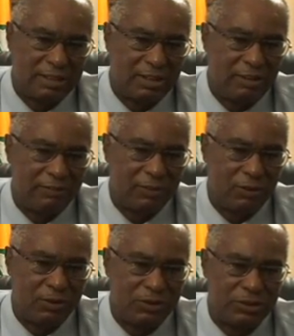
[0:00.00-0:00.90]
He
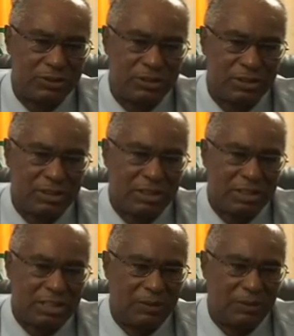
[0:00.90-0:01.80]
said working
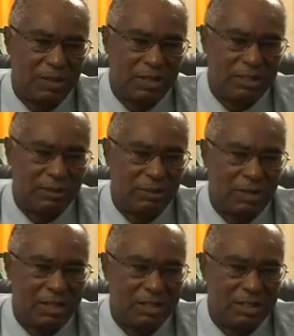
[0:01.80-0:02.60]
together with St.